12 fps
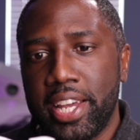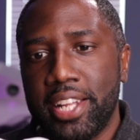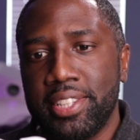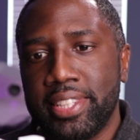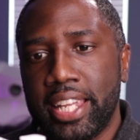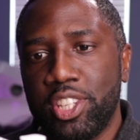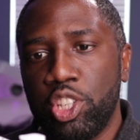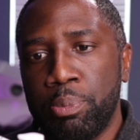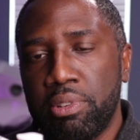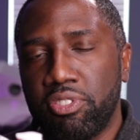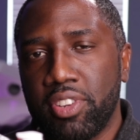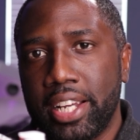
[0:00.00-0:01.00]
and then you'll
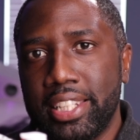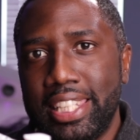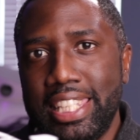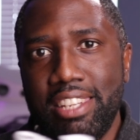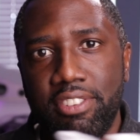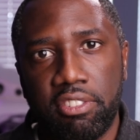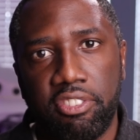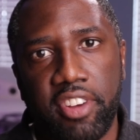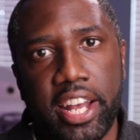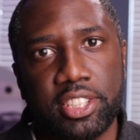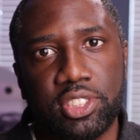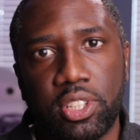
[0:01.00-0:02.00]
be flying even
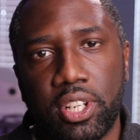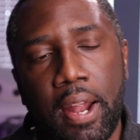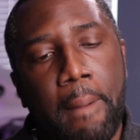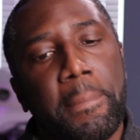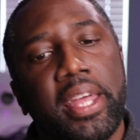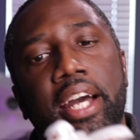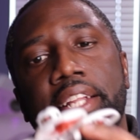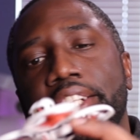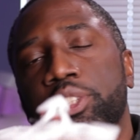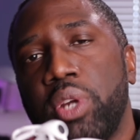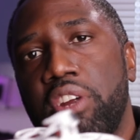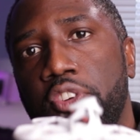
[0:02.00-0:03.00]
faster. And
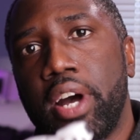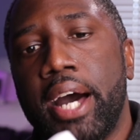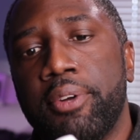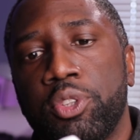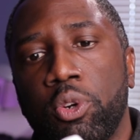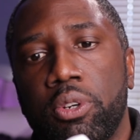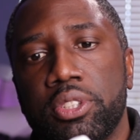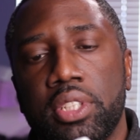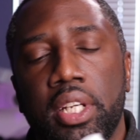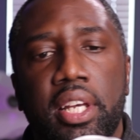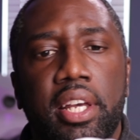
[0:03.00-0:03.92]
that's great for outdoors.